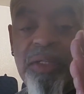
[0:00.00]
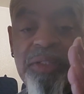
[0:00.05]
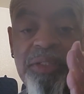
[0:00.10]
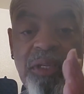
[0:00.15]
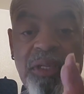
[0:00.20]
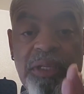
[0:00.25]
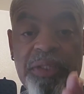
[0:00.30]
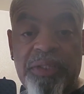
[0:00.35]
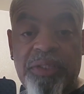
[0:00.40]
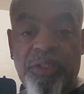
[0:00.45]
to
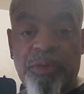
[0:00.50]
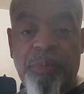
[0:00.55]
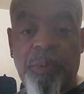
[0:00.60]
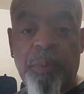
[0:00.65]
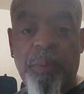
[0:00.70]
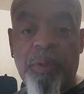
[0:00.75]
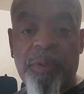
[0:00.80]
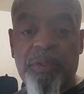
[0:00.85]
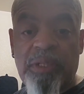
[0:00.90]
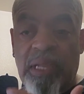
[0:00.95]
still listen to those
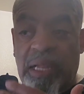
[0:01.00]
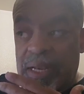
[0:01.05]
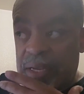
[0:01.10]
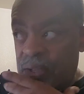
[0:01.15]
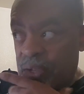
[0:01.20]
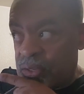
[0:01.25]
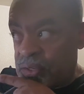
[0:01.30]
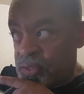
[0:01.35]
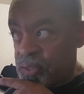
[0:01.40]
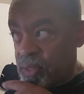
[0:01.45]
people because a lot of
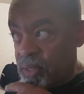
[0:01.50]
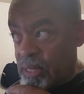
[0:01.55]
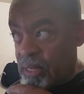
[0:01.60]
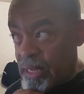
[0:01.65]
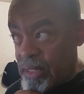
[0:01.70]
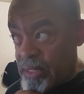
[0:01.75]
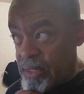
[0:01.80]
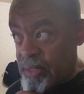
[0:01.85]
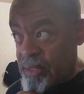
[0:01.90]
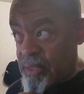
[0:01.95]
y'all still
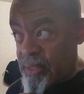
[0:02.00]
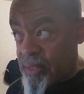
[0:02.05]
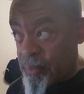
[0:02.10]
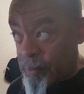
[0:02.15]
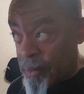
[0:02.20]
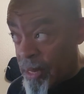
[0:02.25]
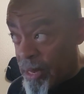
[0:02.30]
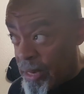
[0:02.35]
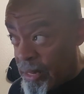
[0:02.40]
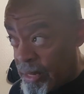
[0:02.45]
locked into
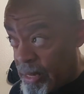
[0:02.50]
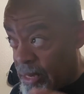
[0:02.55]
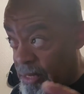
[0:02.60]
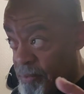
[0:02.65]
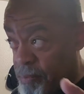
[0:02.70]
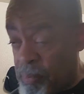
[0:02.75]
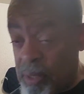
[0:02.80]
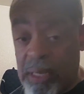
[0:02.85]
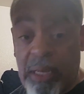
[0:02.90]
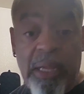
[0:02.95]
some
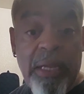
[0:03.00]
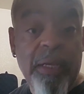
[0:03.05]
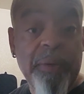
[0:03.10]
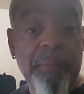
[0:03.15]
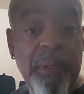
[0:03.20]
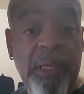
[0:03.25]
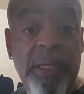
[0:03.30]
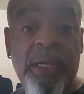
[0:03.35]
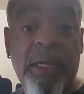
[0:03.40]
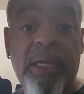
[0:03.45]
lying-ass media, and the
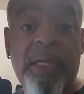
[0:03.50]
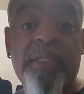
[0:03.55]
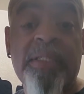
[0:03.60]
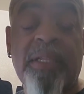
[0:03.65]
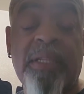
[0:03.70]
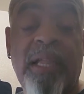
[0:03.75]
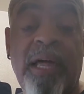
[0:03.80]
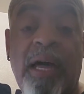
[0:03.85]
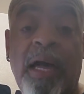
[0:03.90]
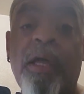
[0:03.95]
media is a
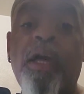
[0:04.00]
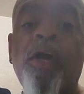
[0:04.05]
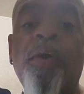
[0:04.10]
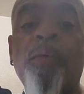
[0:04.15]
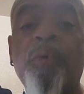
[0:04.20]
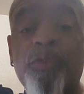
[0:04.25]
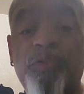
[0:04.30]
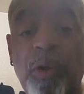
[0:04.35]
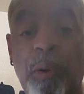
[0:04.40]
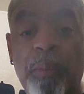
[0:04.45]
lie.
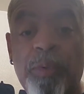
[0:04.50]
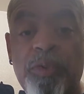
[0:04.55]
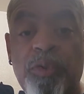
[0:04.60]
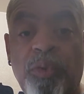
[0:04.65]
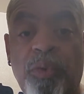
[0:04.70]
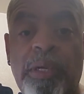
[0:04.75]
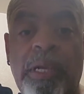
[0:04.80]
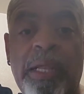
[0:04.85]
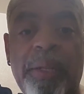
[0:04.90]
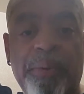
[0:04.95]
When Trump was
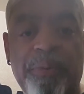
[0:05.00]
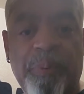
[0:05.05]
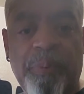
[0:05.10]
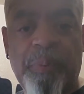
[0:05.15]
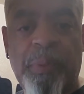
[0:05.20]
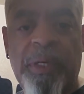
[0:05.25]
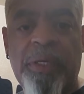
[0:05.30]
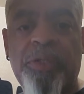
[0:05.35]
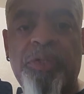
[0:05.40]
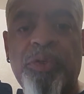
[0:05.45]
doing that, he was
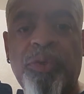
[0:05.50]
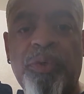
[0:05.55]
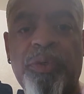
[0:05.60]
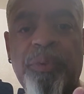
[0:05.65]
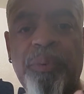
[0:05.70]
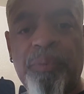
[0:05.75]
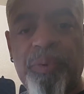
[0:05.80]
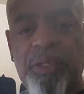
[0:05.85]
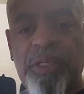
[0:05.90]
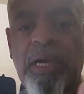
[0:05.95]
permitted to, and
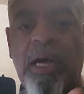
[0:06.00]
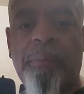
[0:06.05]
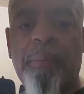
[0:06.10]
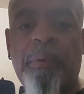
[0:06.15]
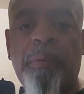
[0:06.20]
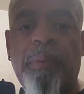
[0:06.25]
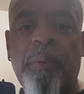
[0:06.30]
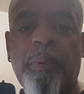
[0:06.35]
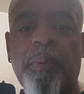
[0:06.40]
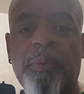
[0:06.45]
you see how
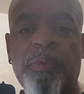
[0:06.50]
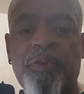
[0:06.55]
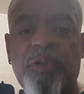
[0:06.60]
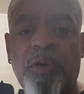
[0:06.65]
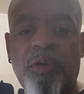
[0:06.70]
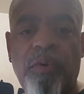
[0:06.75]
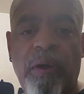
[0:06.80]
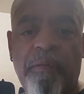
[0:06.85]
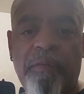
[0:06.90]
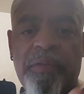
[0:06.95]
many people
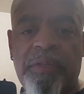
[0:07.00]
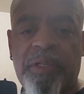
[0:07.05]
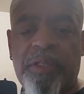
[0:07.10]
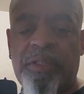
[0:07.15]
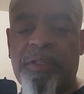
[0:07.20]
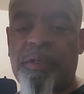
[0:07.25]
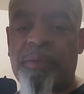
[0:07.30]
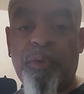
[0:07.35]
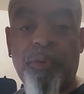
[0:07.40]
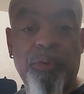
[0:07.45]
still gravitate
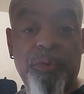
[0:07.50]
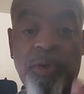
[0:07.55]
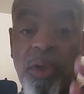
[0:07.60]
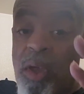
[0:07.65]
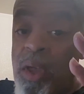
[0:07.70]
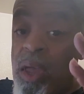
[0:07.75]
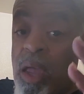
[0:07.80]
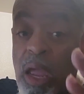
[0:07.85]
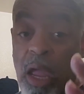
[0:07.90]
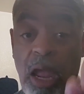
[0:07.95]
to the news.
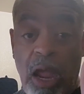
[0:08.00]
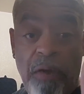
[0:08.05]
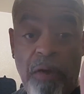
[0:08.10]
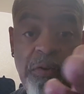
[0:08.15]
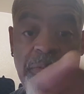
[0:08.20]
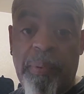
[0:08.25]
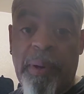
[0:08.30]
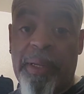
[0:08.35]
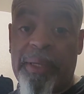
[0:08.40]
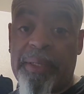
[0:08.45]

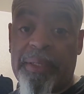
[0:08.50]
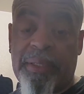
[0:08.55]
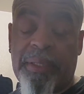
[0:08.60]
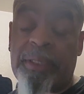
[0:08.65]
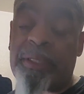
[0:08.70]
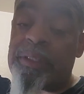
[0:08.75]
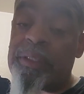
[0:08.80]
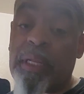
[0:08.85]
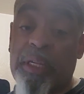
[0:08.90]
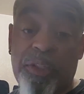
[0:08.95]
Everybody
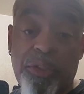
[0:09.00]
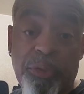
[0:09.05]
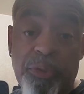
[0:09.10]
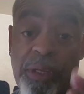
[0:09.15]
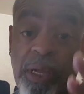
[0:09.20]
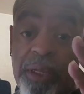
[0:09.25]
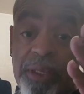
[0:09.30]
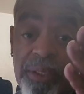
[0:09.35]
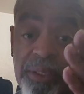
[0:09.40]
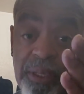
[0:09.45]
did. That shows
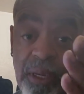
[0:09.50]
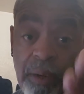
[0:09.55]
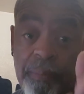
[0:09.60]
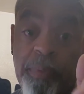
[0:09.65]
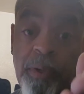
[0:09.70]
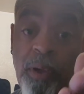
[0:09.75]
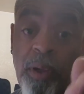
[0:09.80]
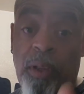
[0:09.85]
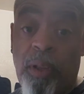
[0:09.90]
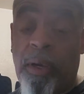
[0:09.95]
how dumb
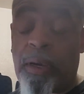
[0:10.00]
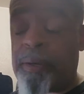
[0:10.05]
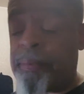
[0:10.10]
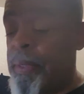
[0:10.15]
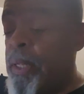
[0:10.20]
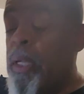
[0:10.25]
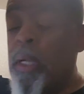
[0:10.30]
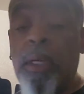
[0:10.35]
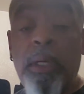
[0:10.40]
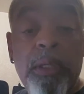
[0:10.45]
y'all are.
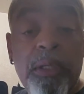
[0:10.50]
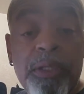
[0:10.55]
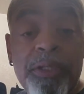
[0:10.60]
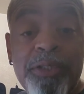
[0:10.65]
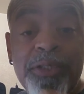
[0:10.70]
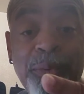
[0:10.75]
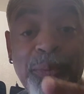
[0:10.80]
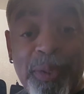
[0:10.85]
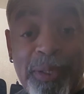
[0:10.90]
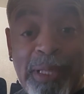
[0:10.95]

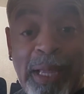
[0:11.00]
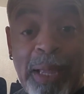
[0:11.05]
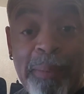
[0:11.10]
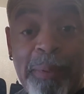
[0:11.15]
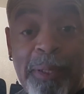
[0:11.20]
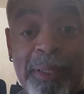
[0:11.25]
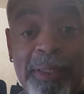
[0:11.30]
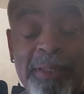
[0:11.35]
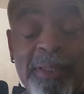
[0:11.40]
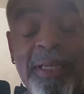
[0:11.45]
So with that
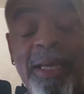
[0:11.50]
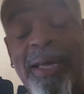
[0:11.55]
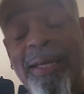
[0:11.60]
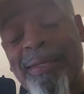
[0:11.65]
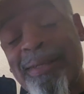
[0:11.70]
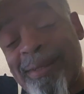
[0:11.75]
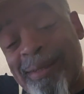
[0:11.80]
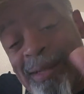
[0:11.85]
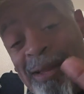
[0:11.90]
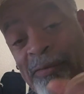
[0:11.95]
being
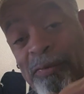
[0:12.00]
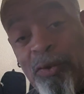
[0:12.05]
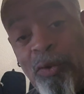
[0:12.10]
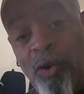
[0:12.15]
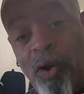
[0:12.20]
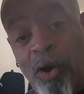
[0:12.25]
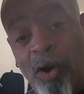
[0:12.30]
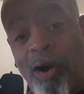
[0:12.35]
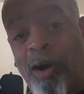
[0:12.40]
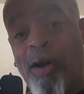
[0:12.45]
said, love
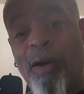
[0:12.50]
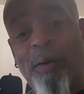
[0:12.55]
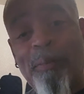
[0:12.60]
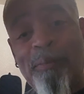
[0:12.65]
you all.